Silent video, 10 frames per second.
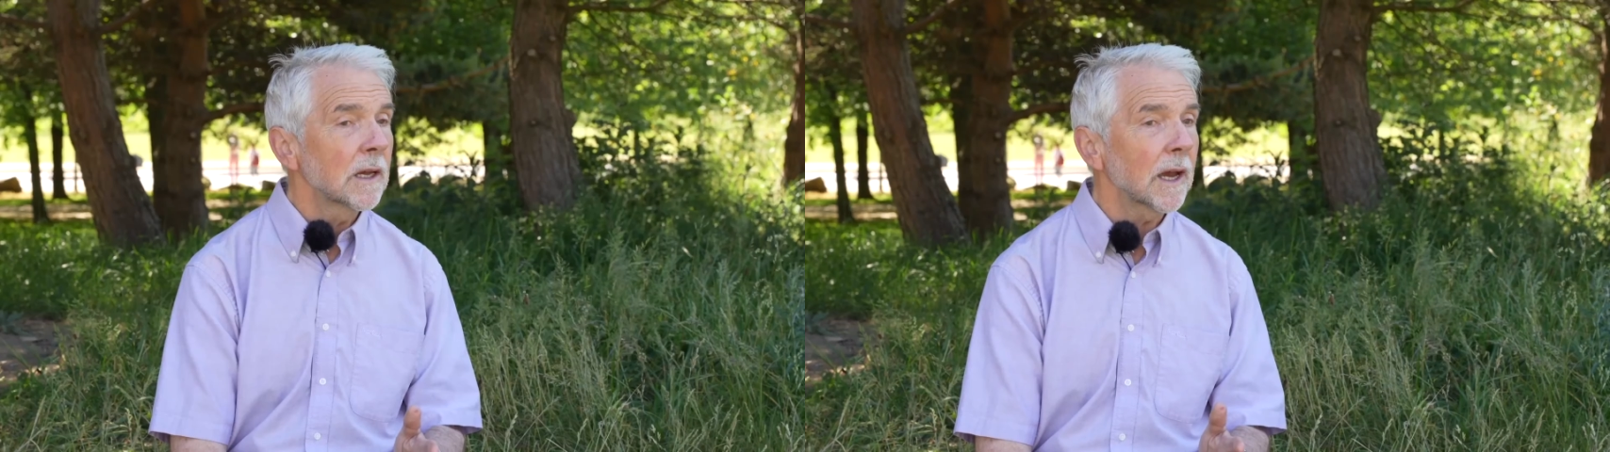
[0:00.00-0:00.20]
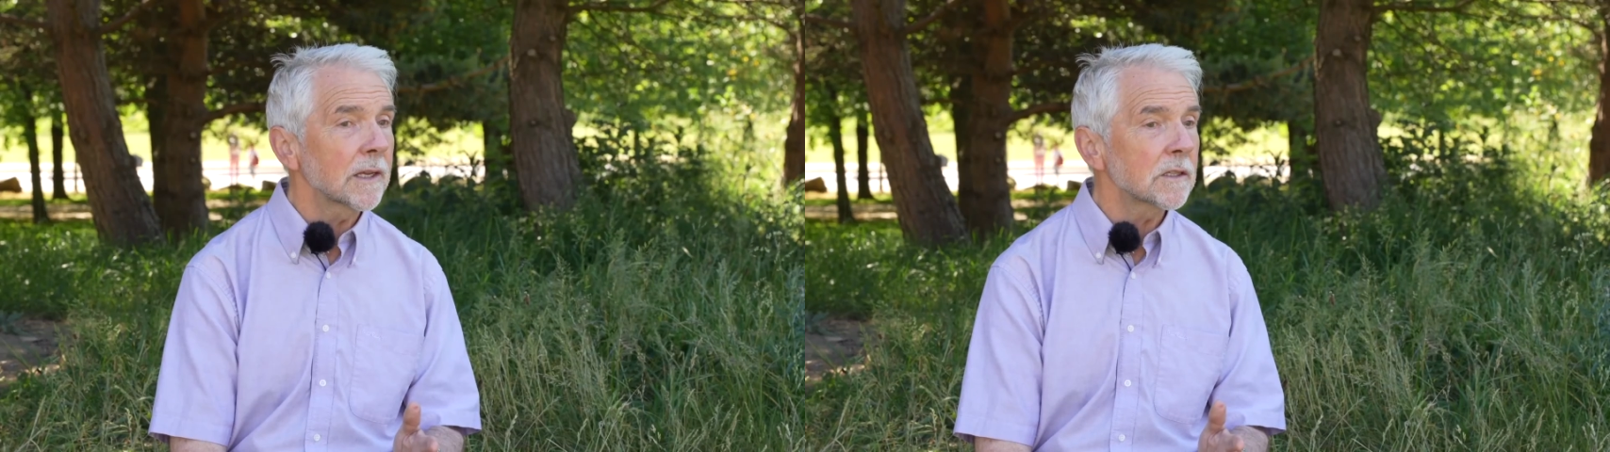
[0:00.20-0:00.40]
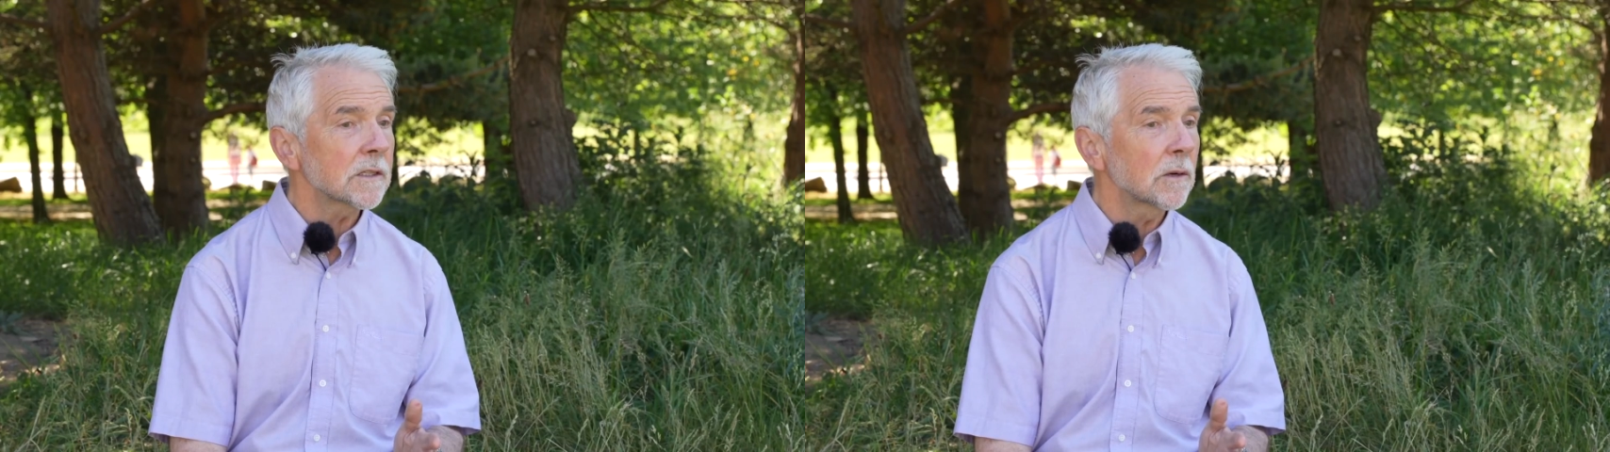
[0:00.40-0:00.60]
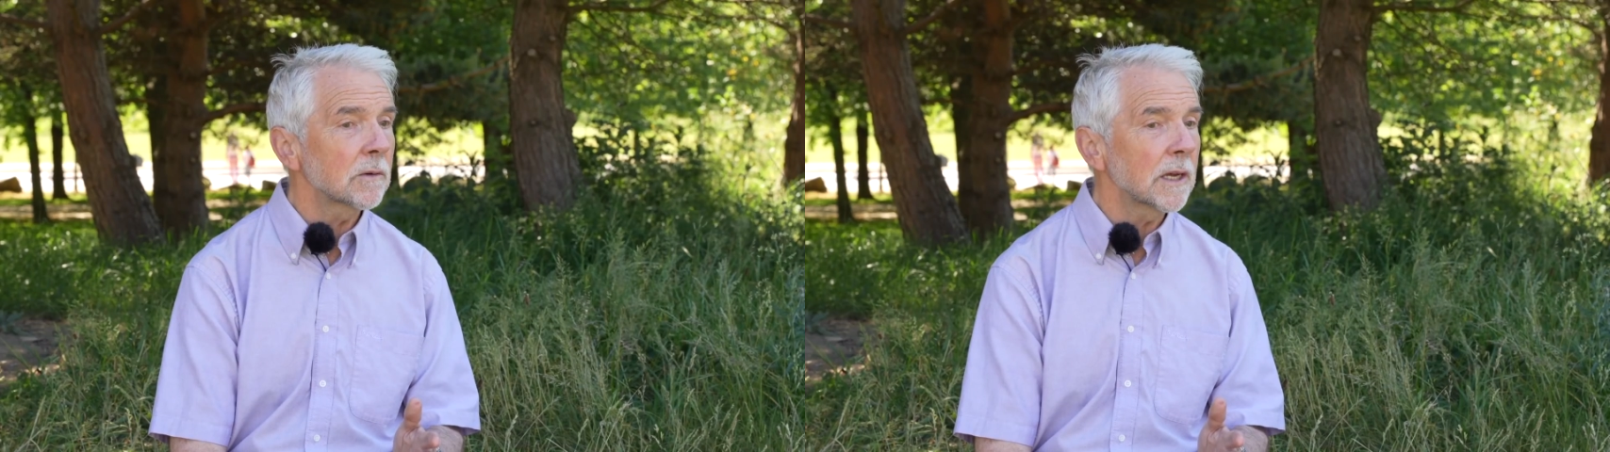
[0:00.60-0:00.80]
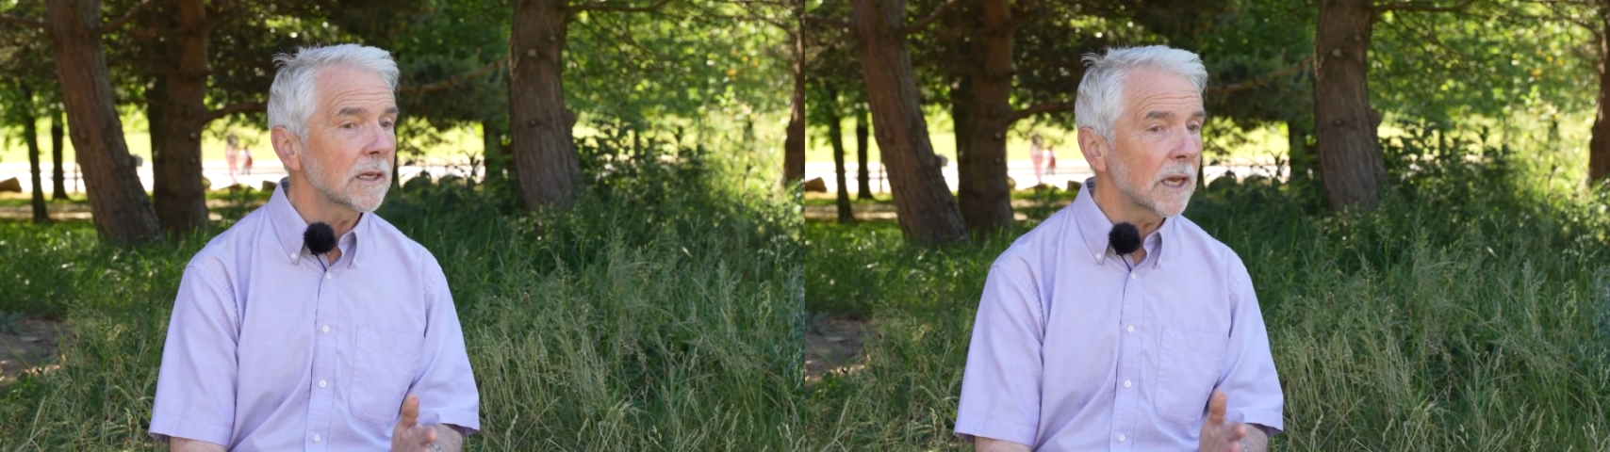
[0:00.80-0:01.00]
And
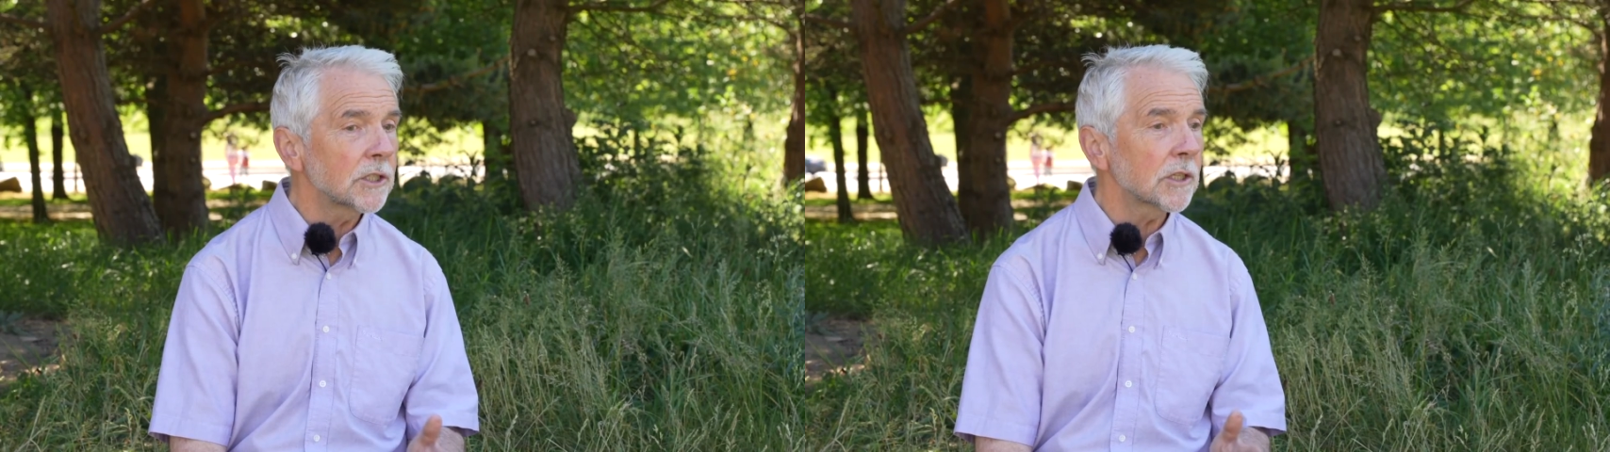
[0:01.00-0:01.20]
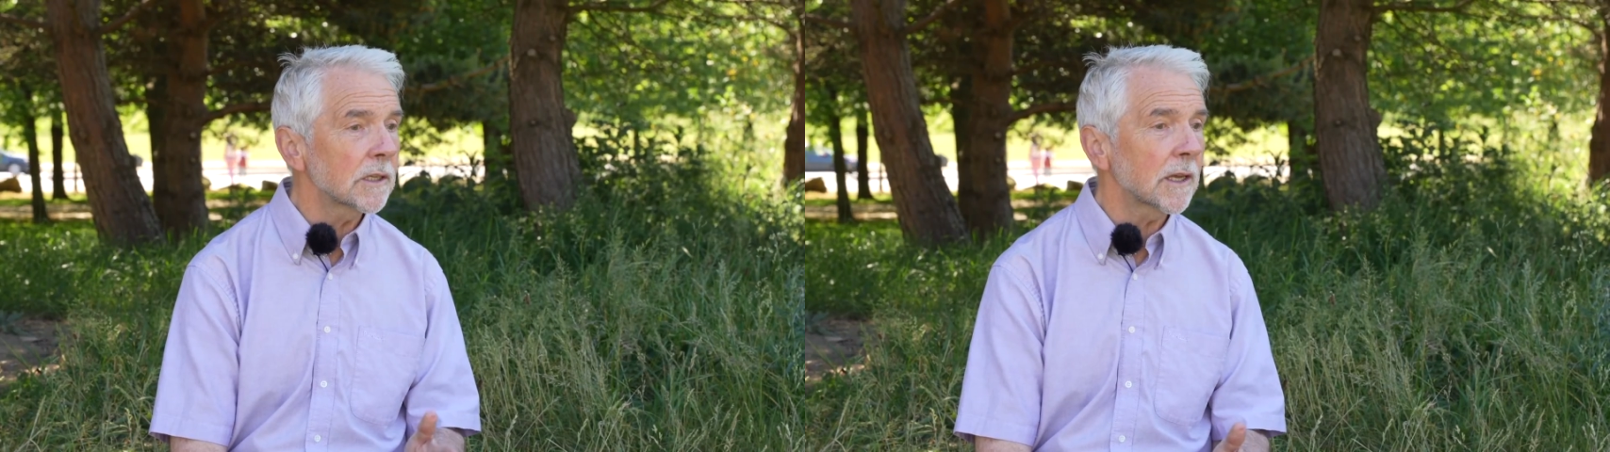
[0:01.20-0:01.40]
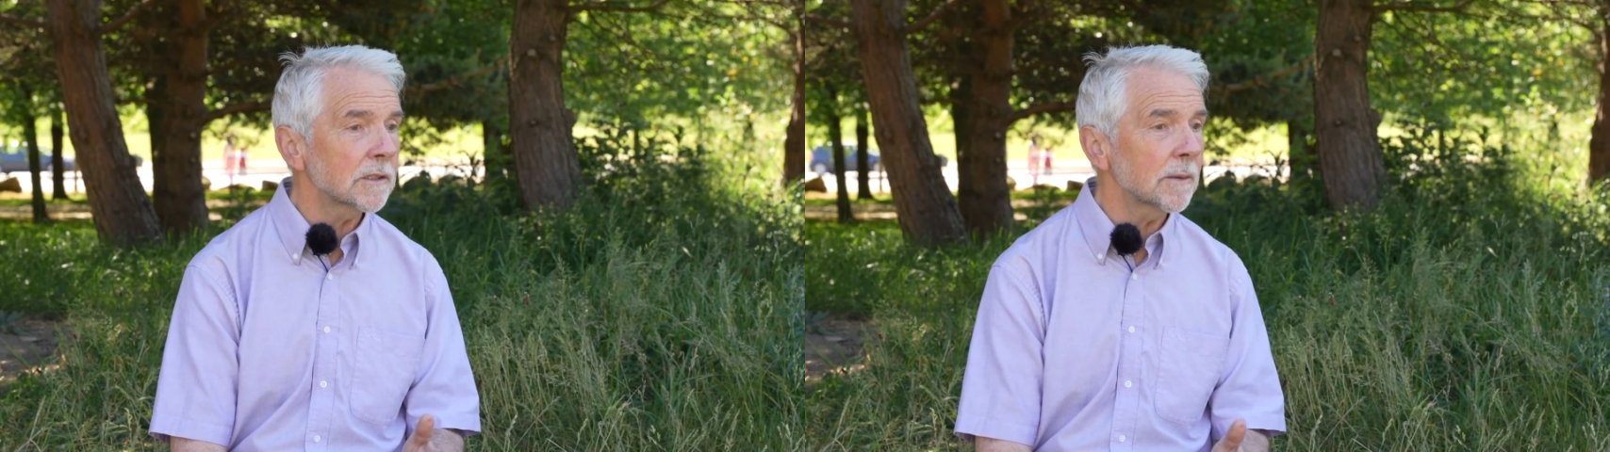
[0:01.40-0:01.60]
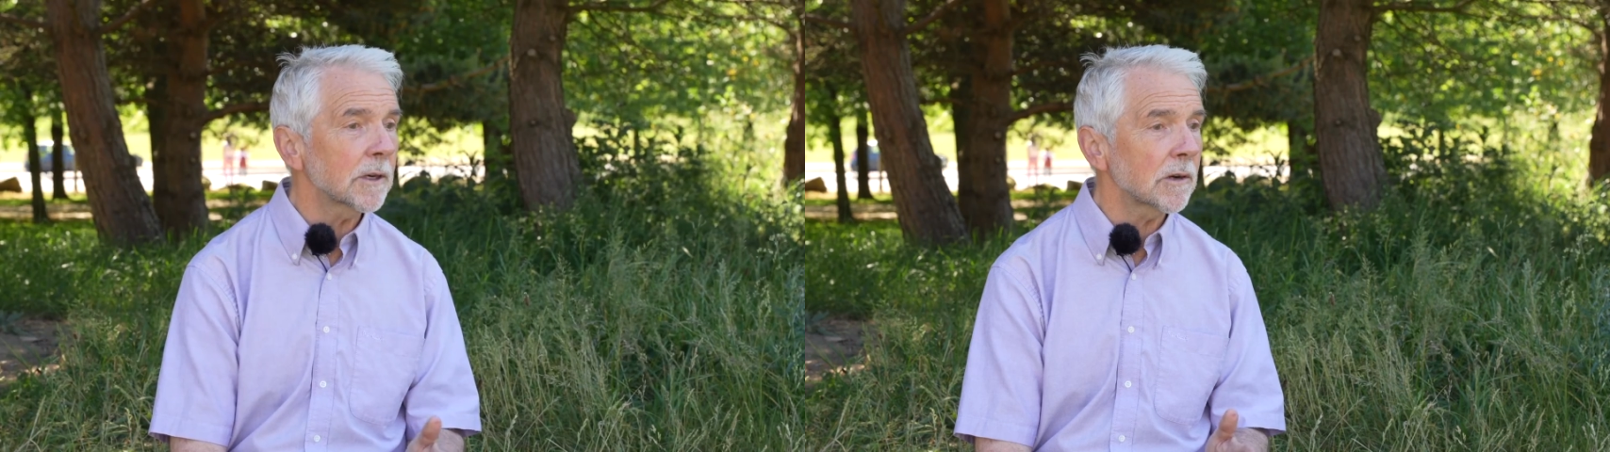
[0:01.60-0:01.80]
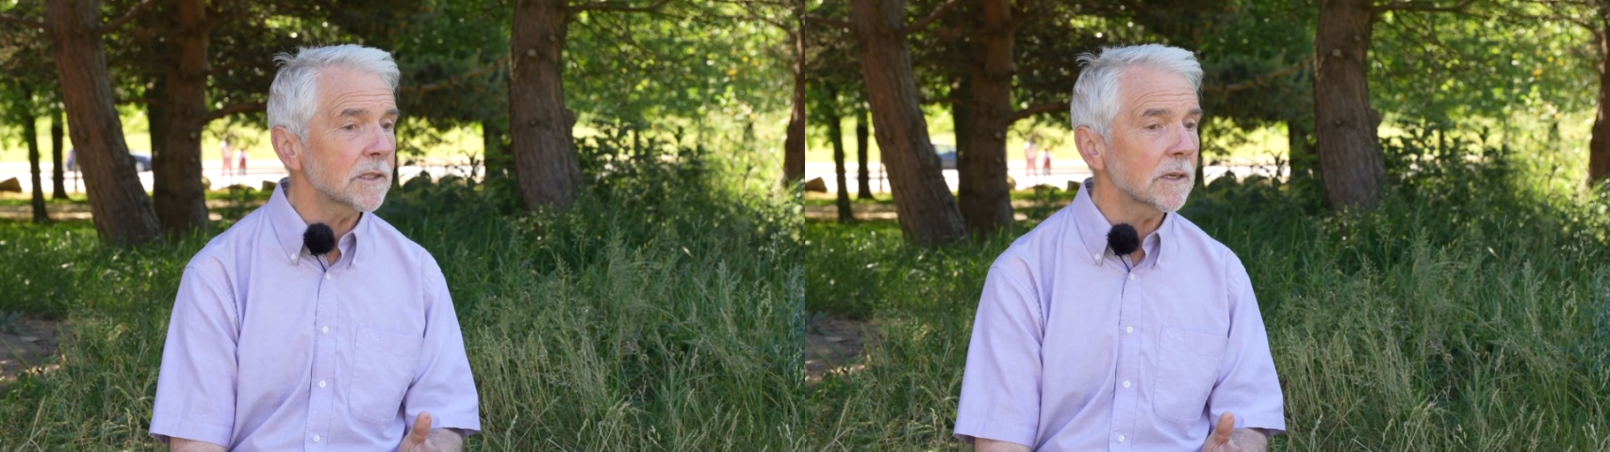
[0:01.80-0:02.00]
so engaging in that
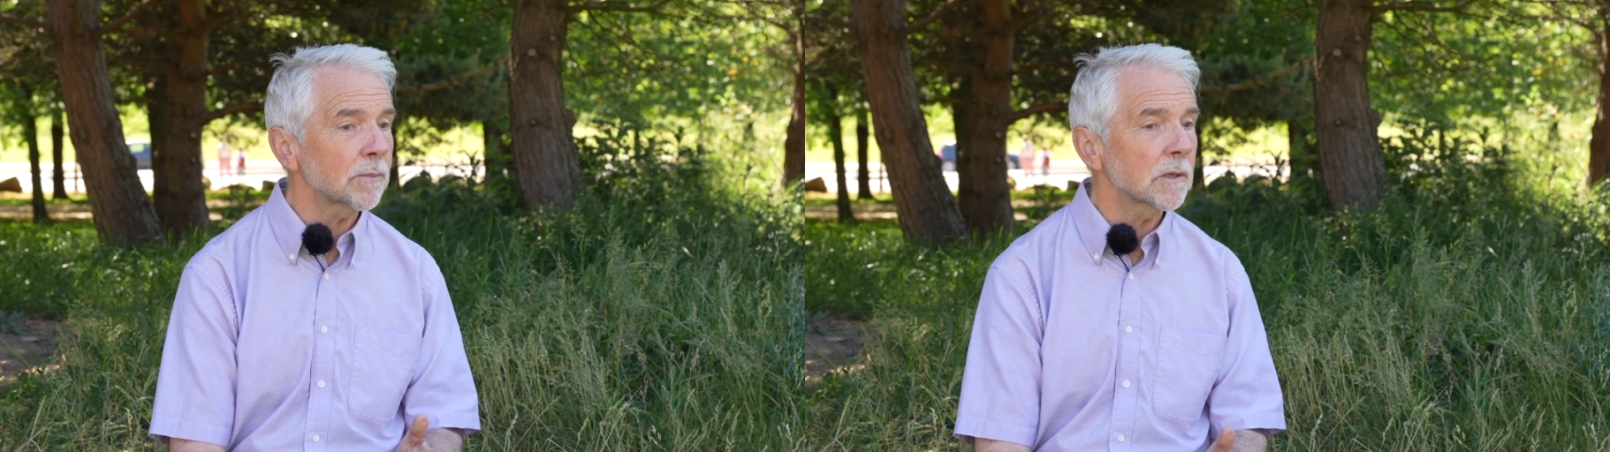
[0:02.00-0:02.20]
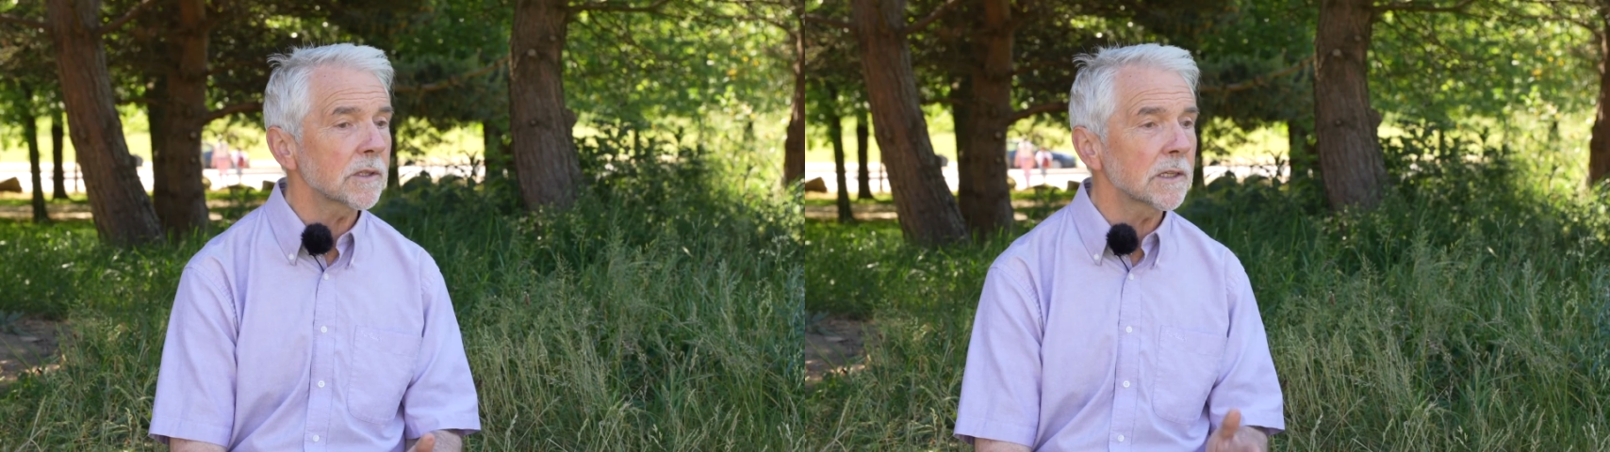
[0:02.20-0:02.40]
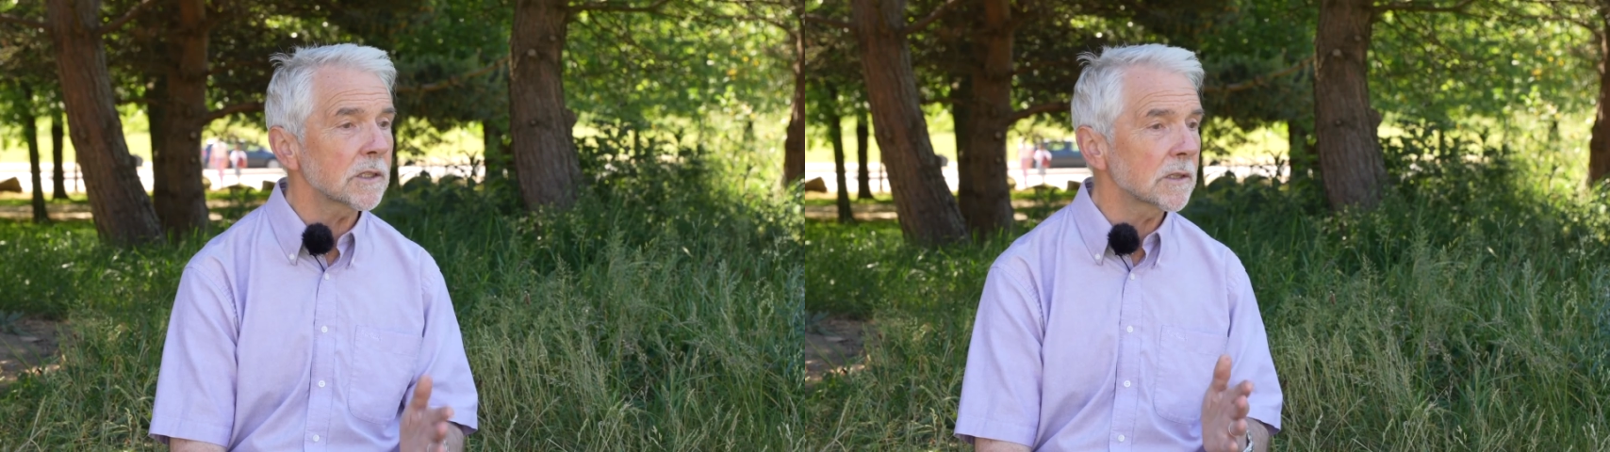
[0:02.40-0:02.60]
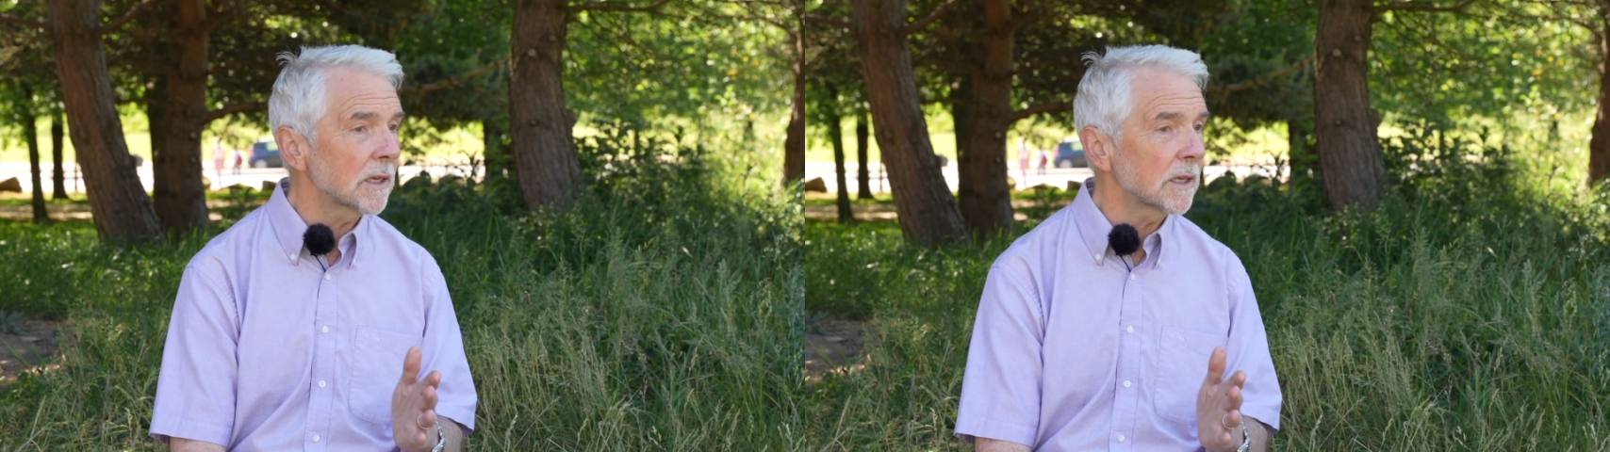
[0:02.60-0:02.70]
democratic process,